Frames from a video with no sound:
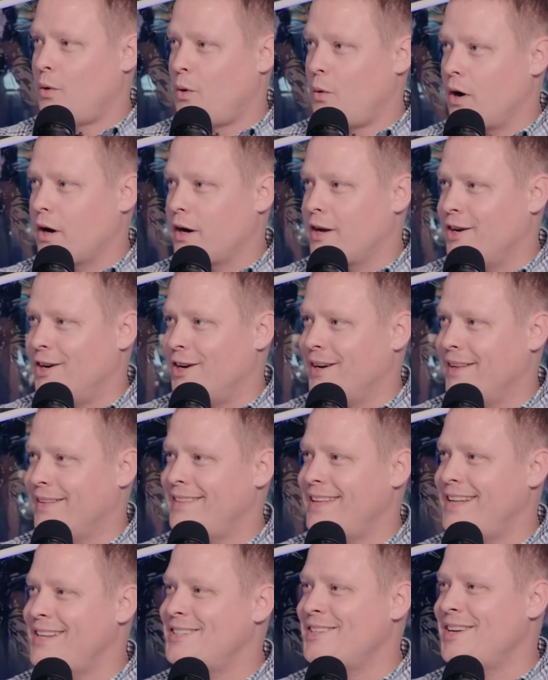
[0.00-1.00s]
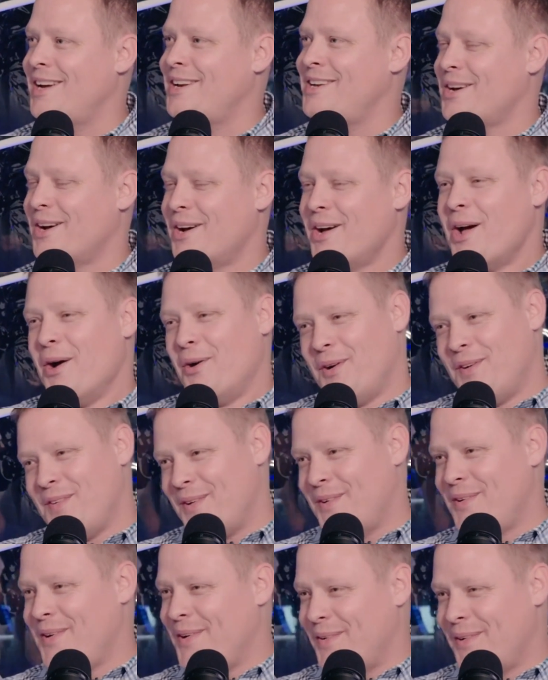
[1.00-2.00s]
We're working on it. That's the idea.
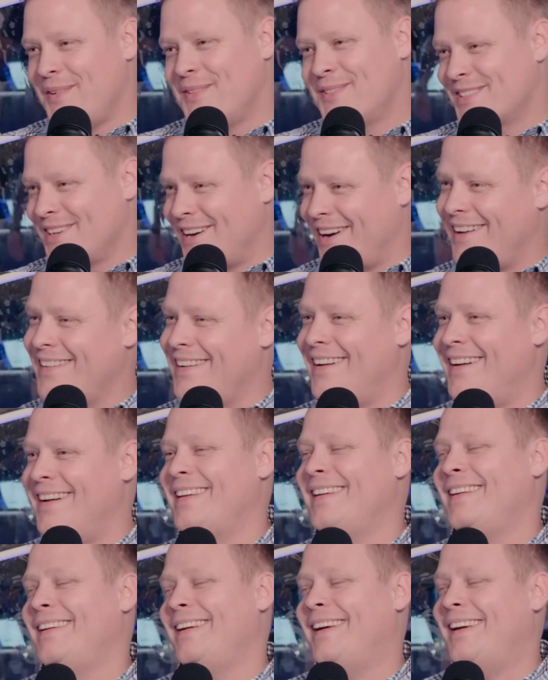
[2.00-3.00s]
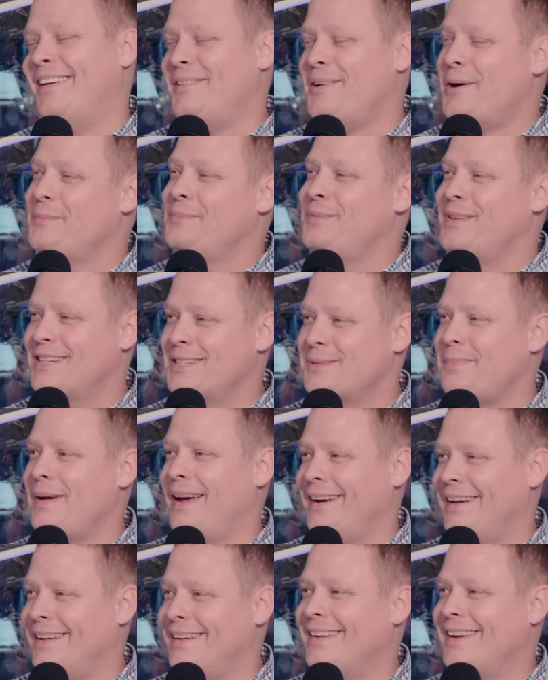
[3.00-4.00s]
We've started on it, and we hope to
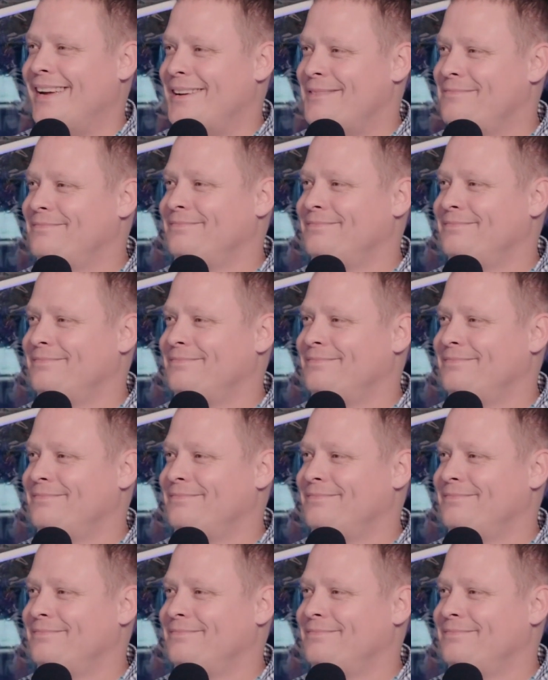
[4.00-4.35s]
expand it. Yeah.